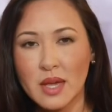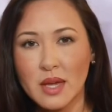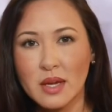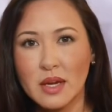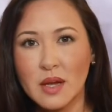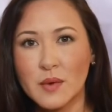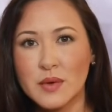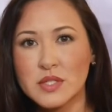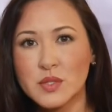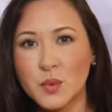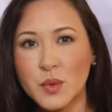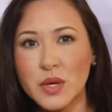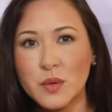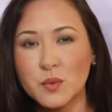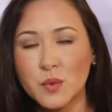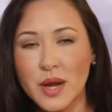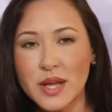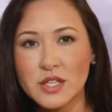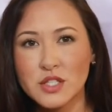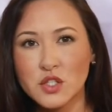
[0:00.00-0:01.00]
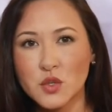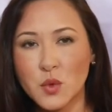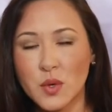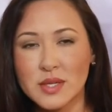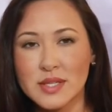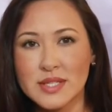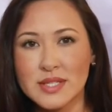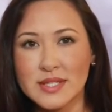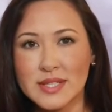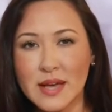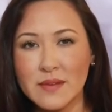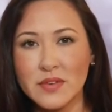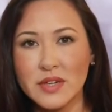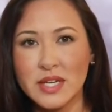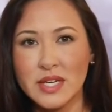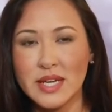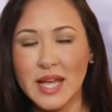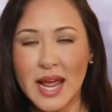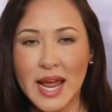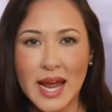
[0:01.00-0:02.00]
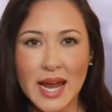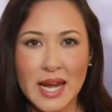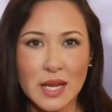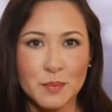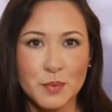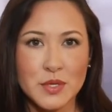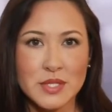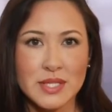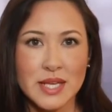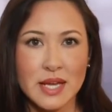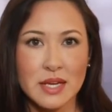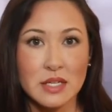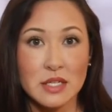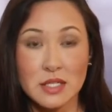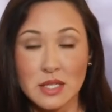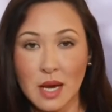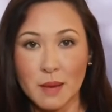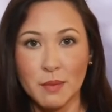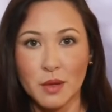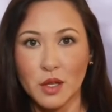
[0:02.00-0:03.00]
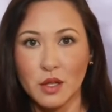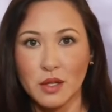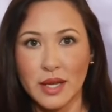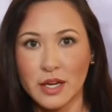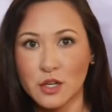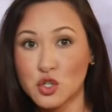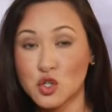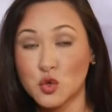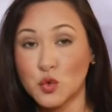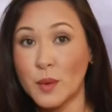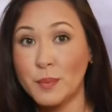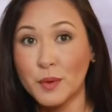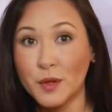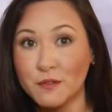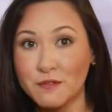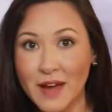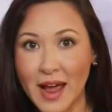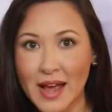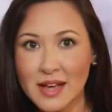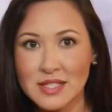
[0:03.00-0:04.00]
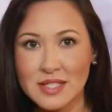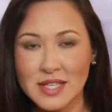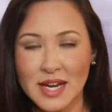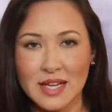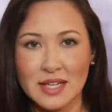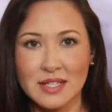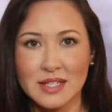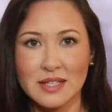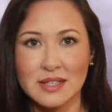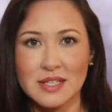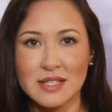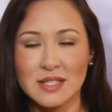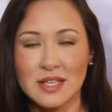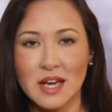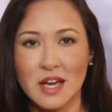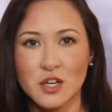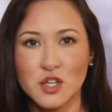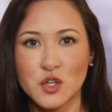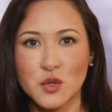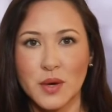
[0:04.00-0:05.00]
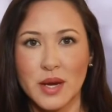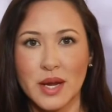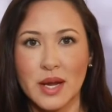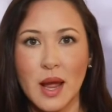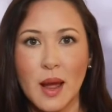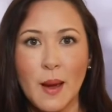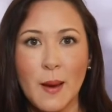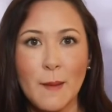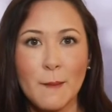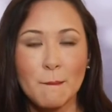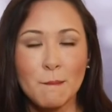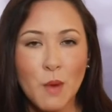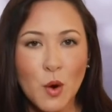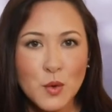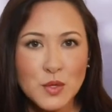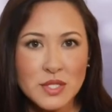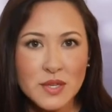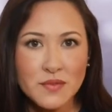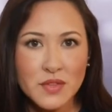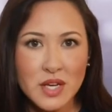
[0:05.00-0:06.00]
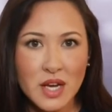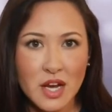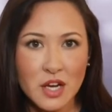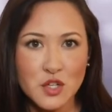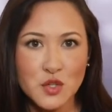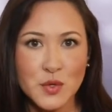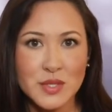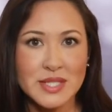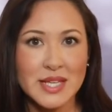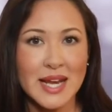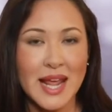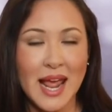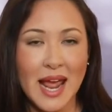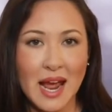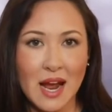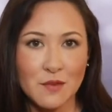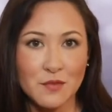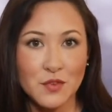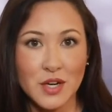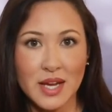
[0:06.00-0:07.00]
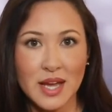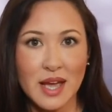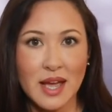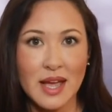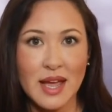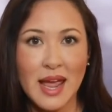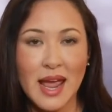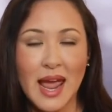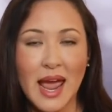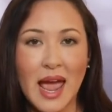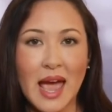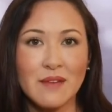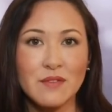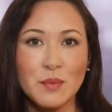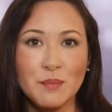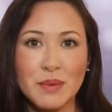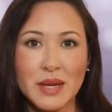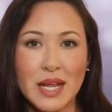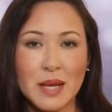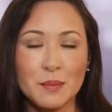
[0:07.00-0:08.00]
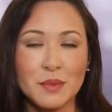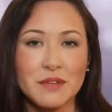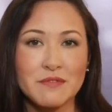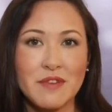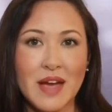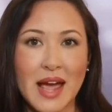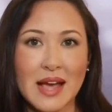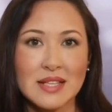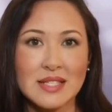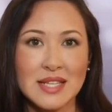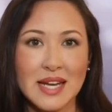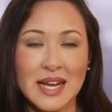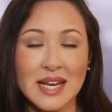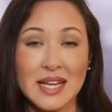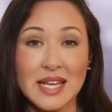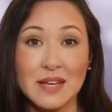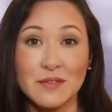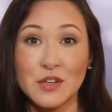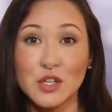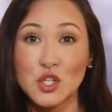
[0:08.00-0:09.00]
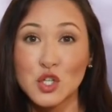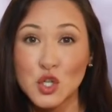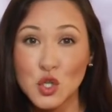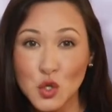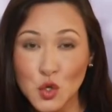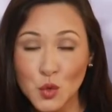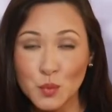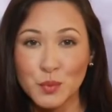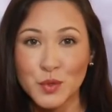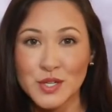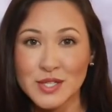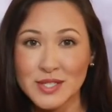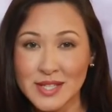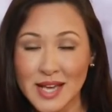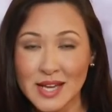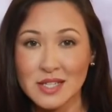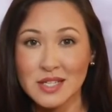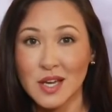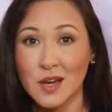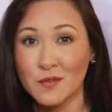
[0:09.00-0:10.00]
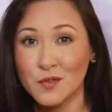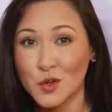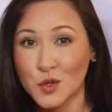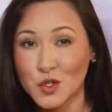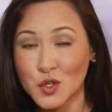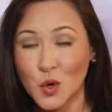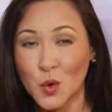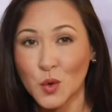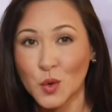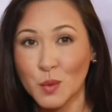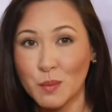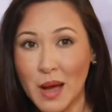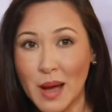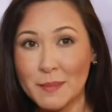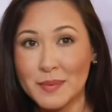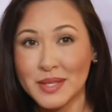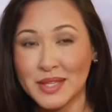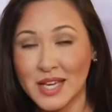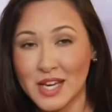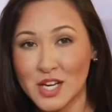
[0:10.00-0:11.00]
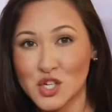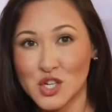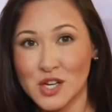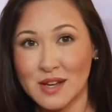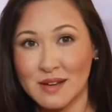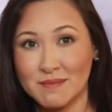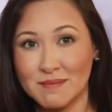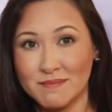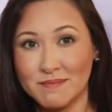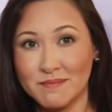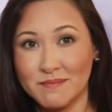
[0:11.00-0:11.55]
Now, as we race towards 70 to 80% double and triple vaccinated in this country, most of the countries in Africa haven't been able to vaccinate even 2% of their total population.